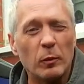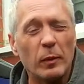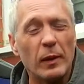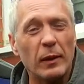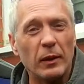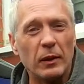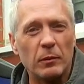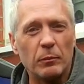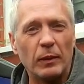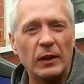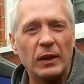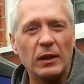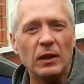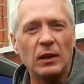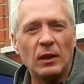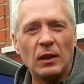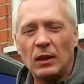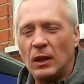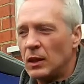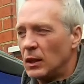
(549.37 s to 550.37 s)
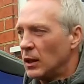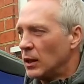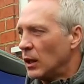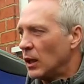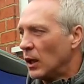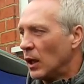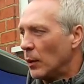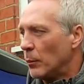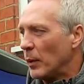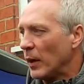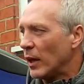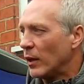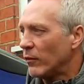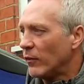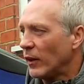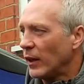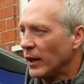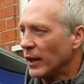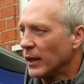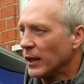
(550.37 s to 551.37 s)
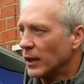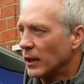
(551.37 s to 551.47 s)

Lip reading: be a bit of a